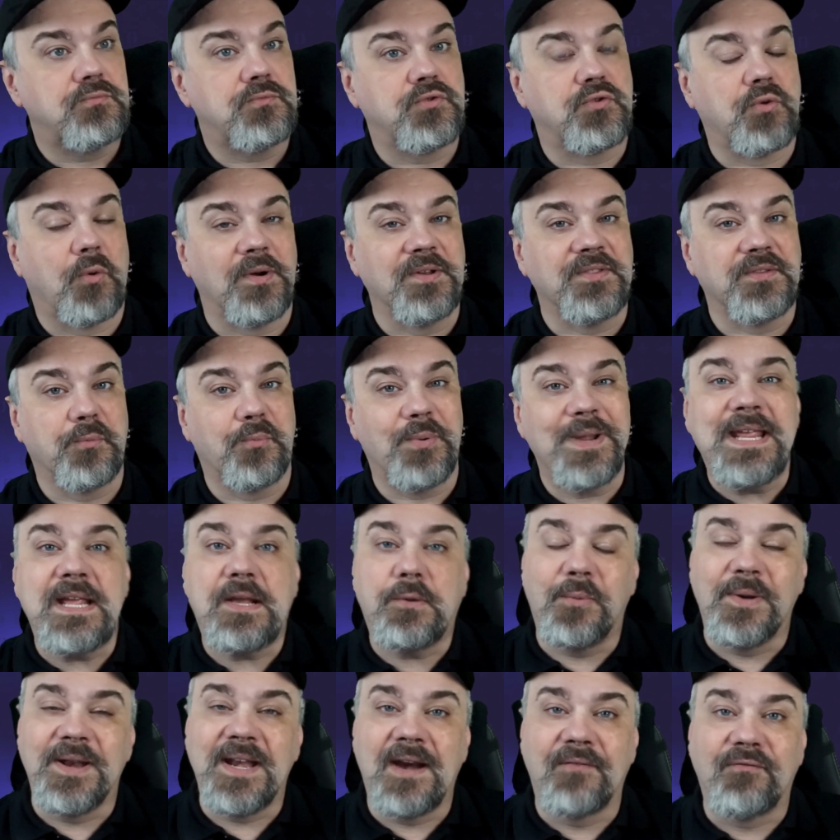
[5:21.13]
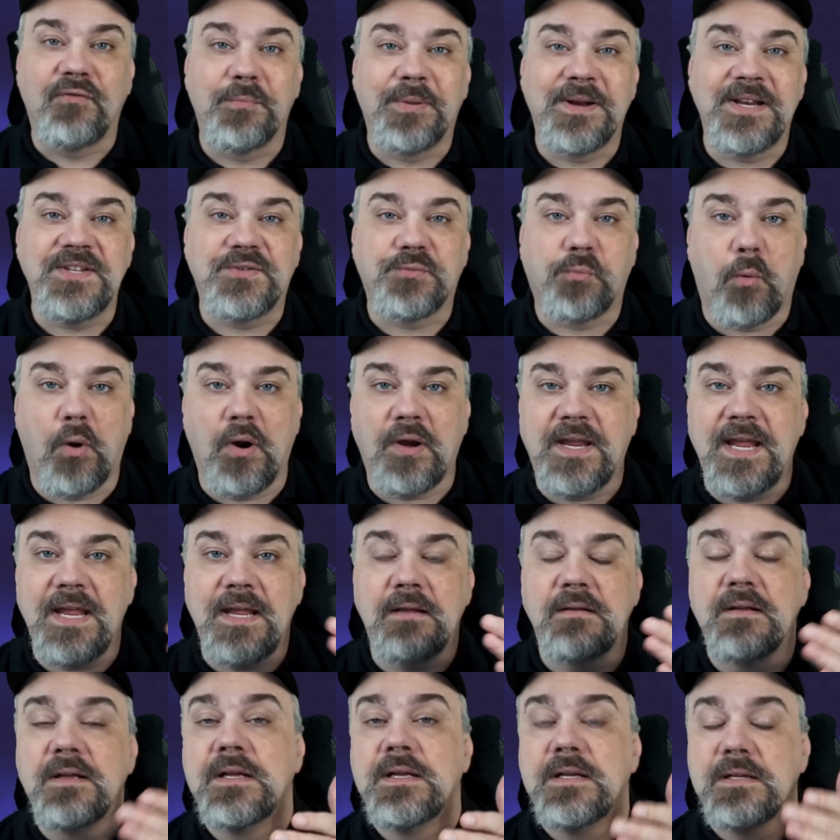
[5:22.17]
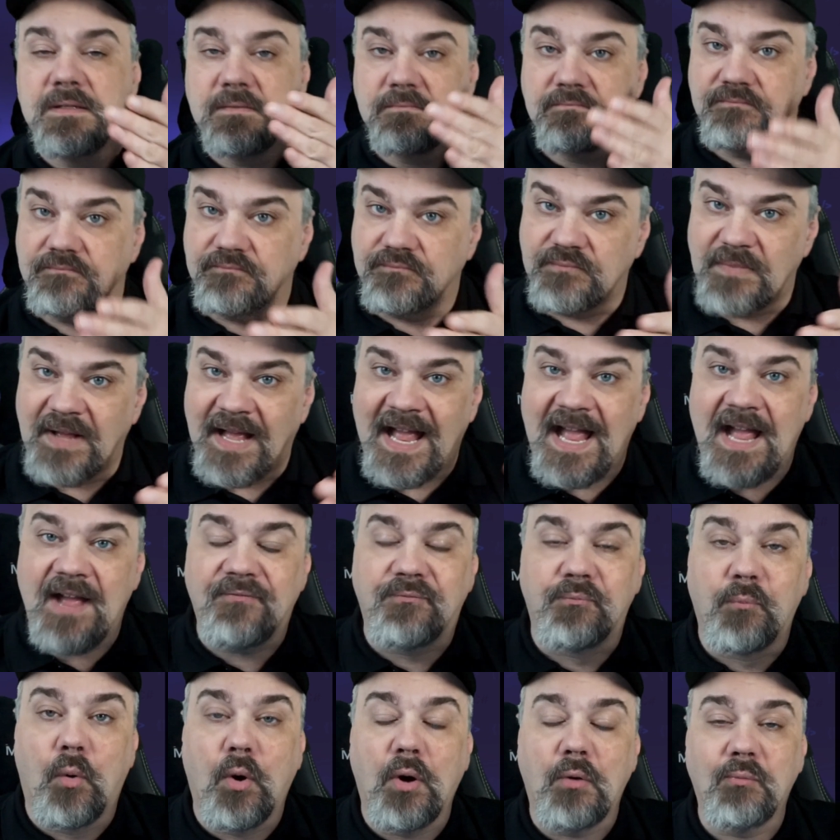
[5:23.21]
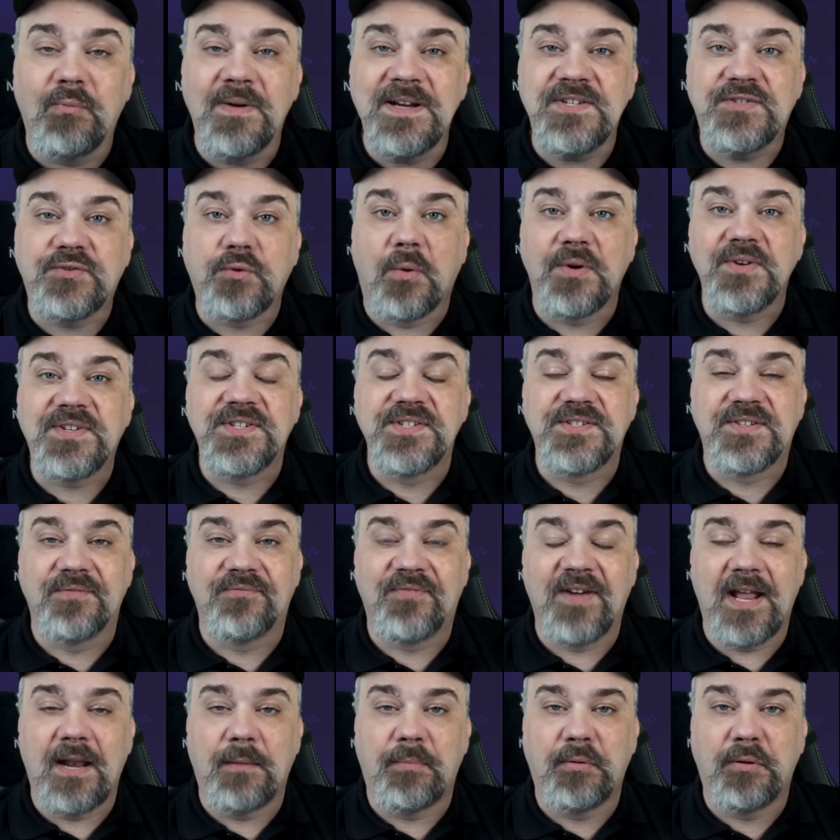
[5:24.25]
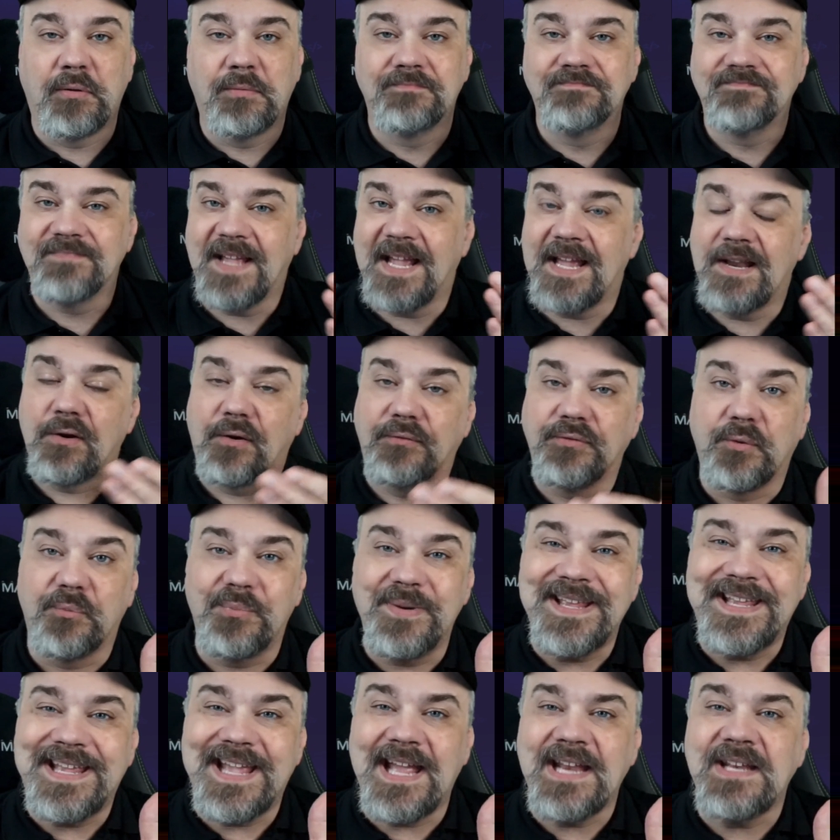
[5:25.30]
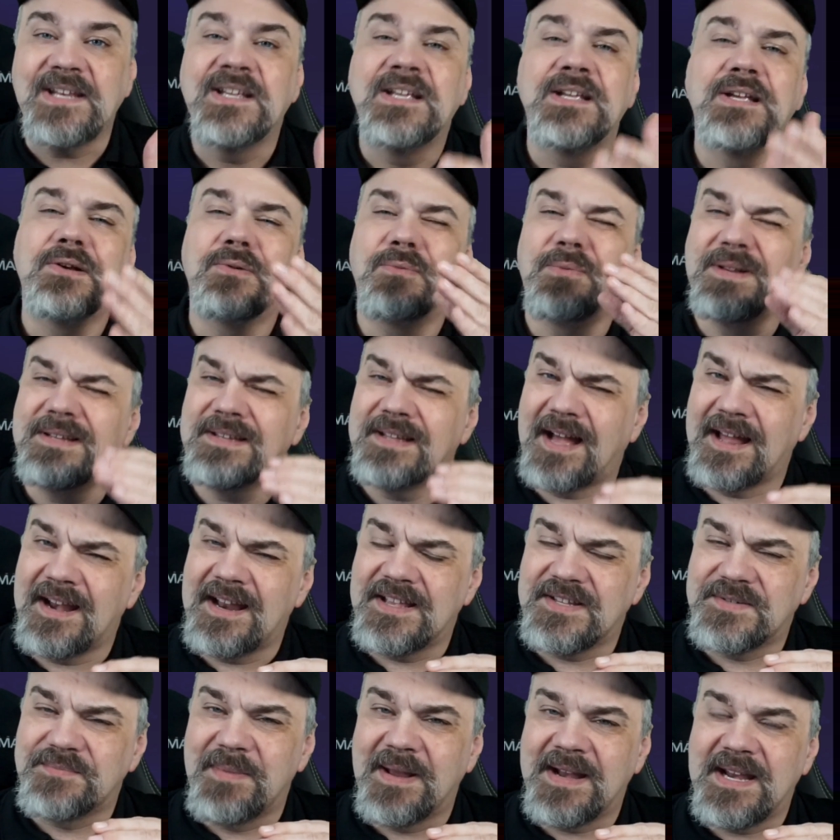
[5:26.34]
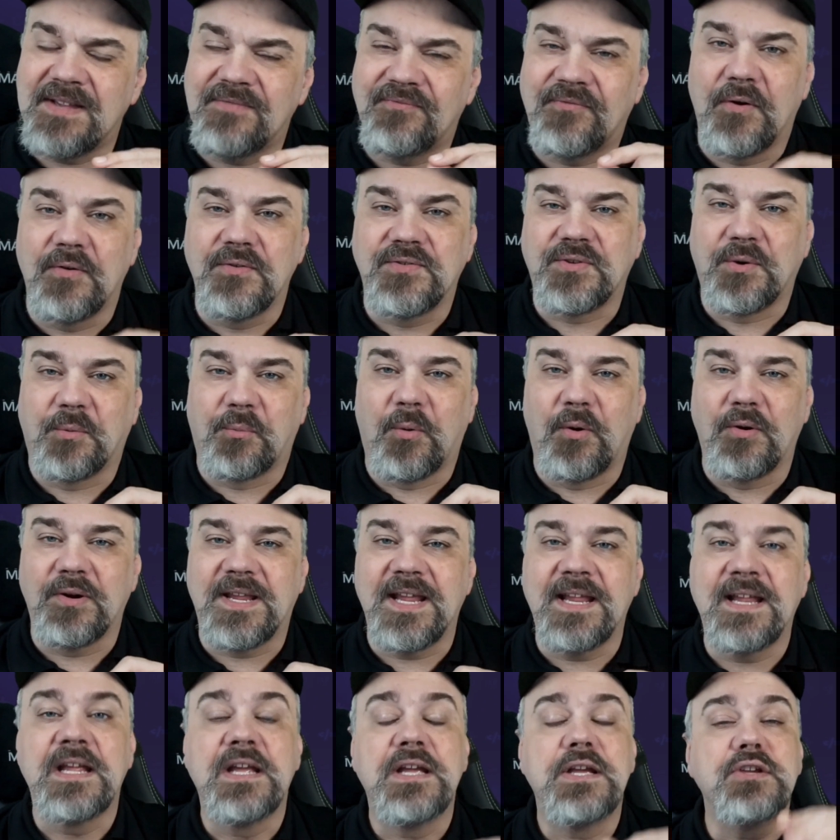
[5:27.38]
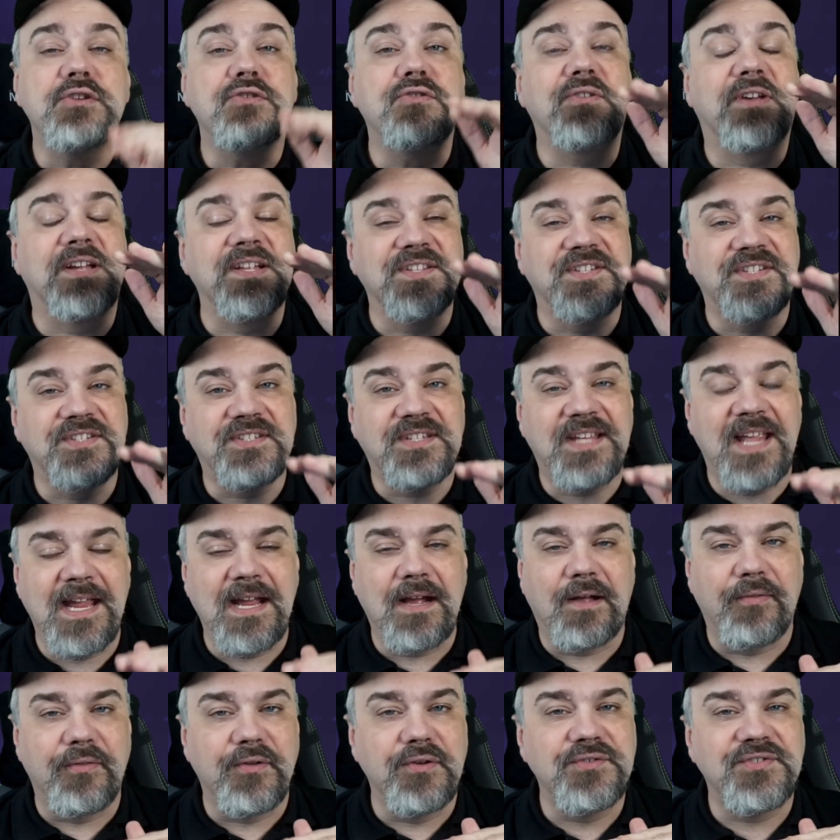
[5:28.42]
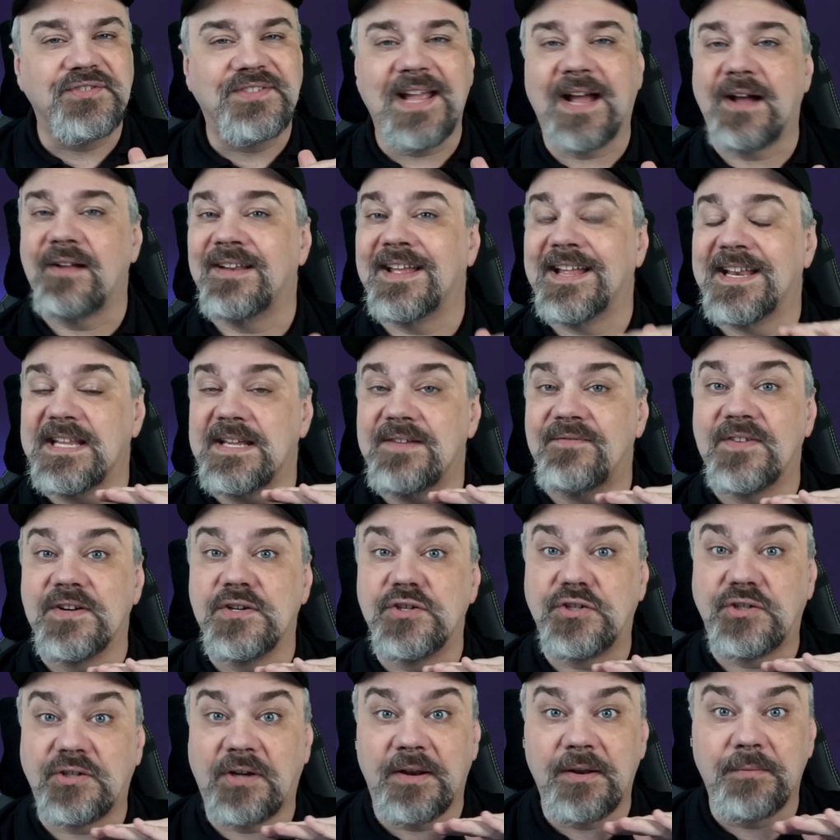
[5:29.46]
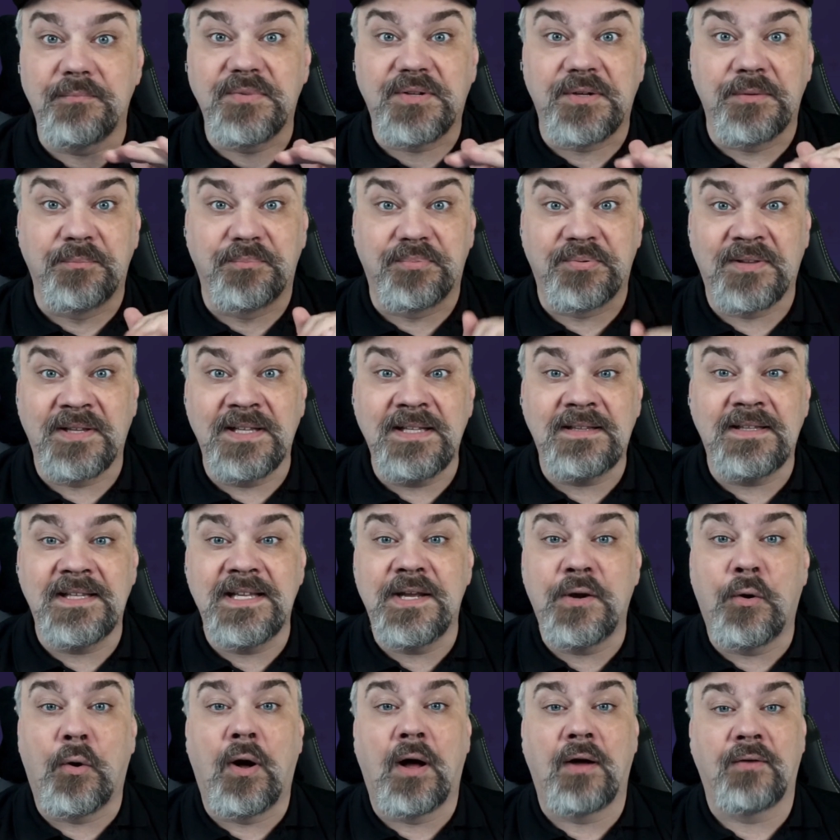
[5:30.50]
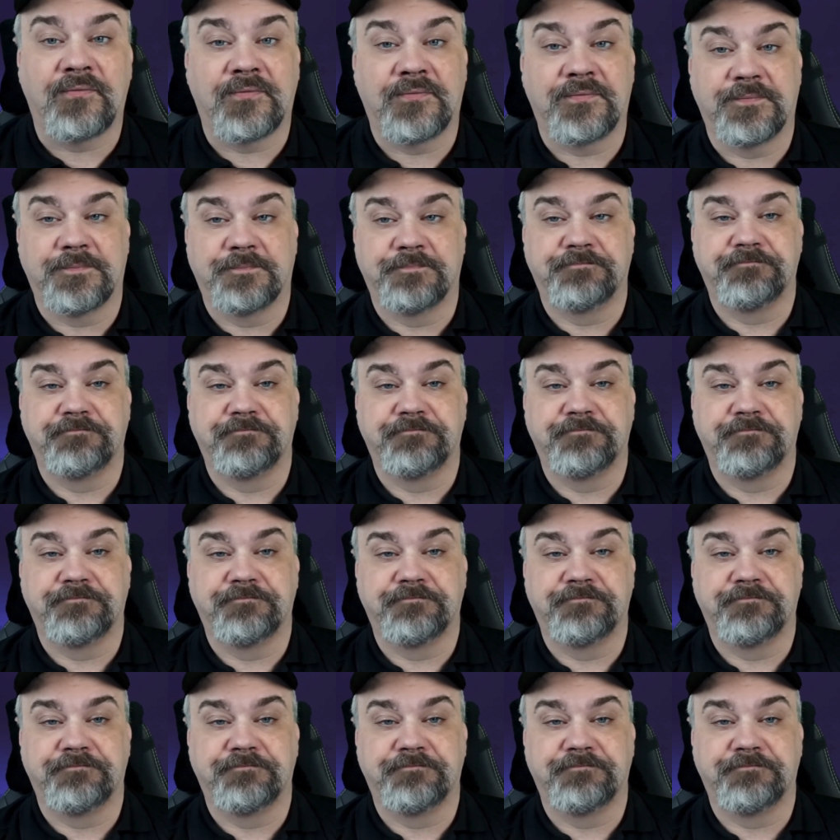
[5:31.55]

During the week, when everybody's working, have more resources available, and on the weekend, when not as many folks are working, you can scale those down and even shut them completely off.